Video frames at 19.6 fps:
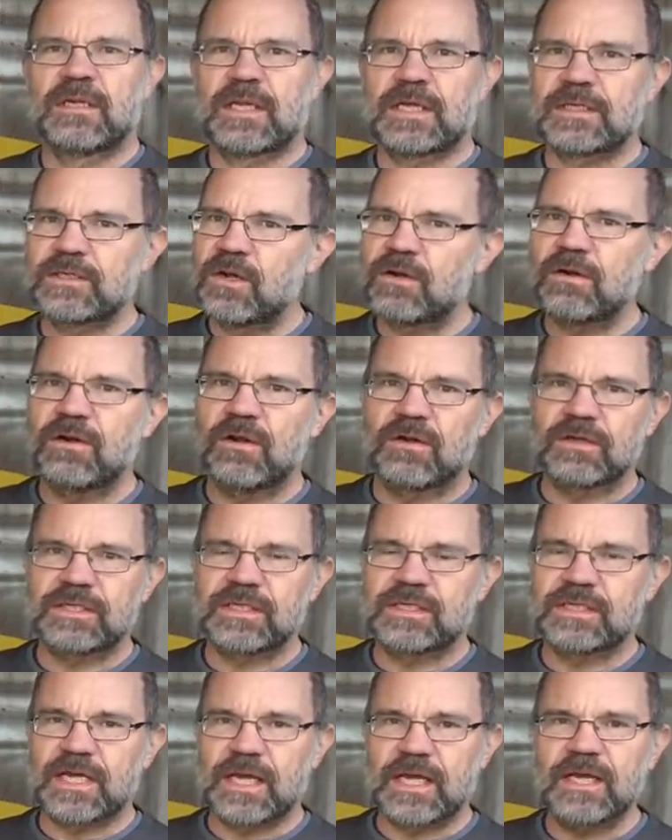There's not a lot
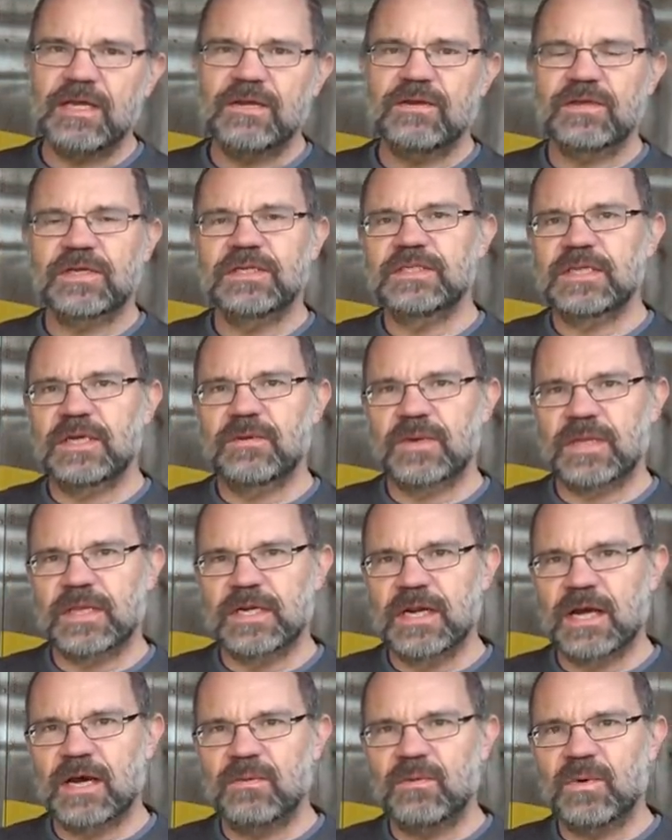to see. You can see where the
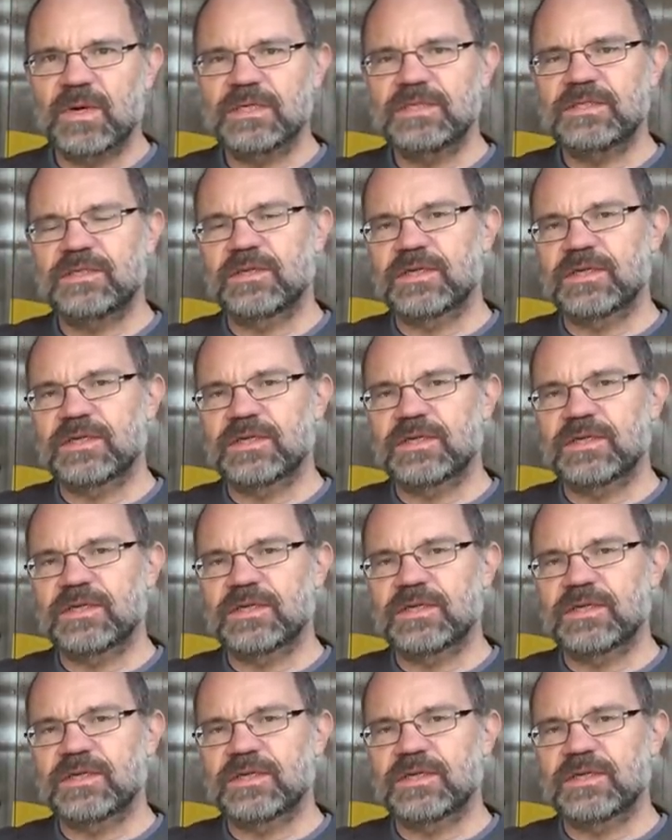nut was.